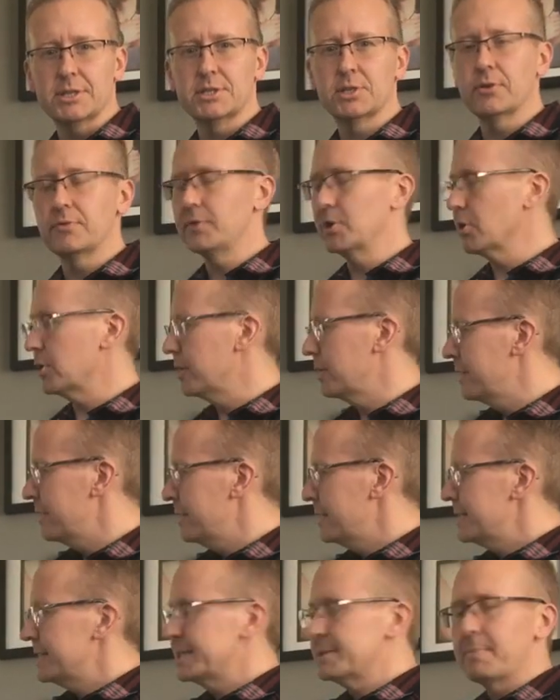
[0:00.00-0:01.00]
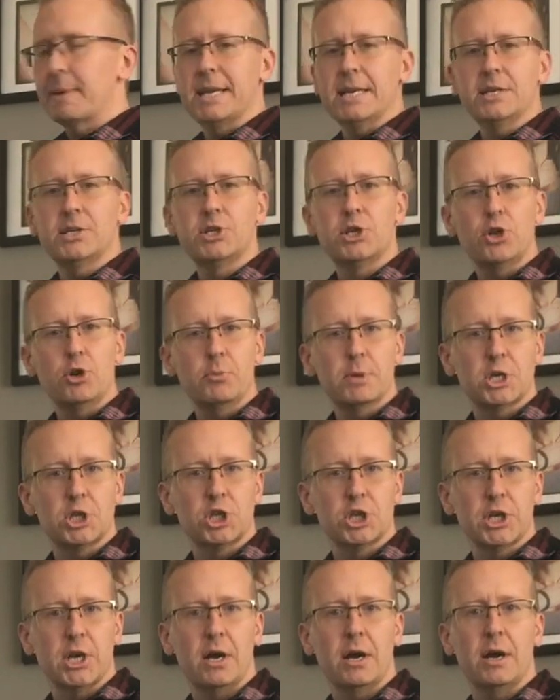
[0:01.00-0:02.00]
So if you're spending too
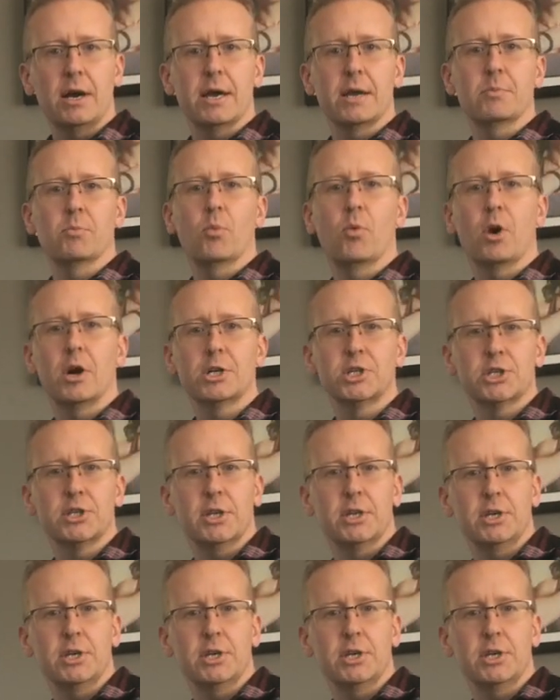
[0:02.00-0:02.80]
much time watching